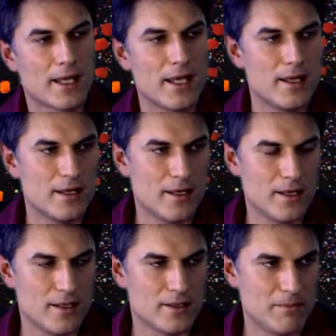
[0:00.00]

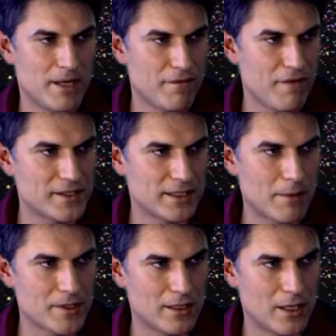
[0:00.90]
influence in the
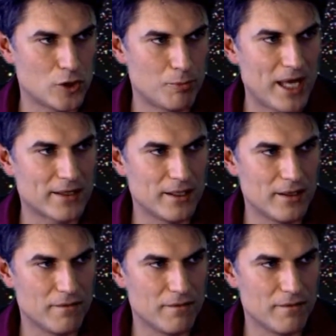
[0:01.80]
illumination level.